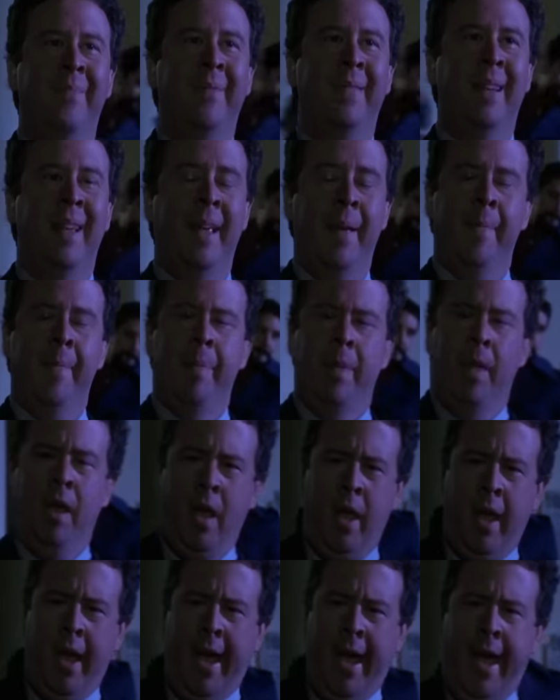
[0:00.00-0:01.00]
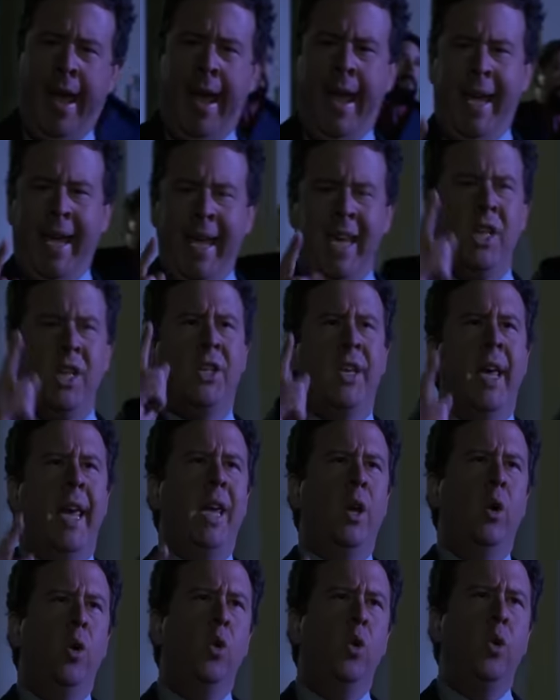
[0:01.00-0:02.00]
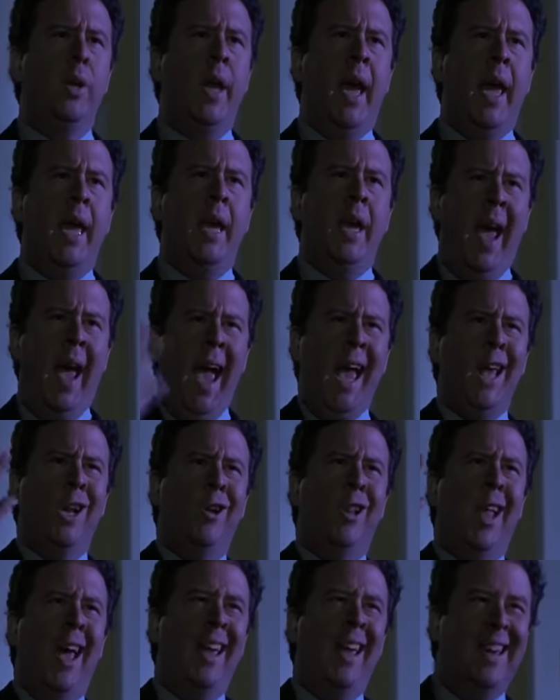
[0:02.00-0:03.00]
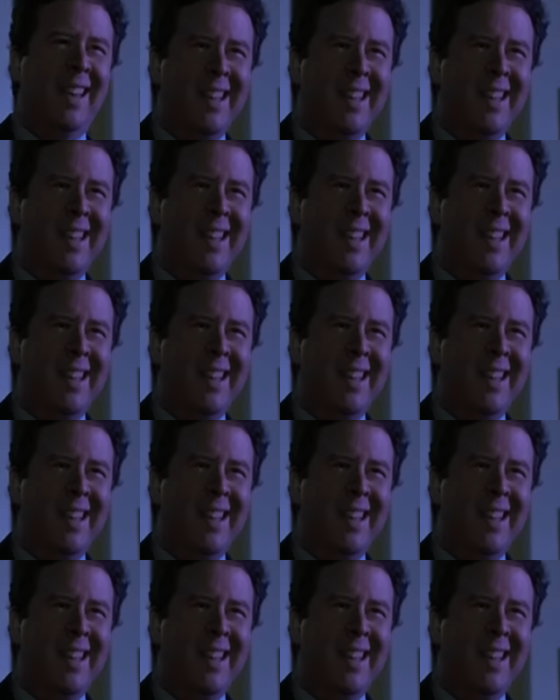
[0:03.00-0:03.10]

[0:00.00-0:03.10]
a dumbass always getting on Calloway's nerves.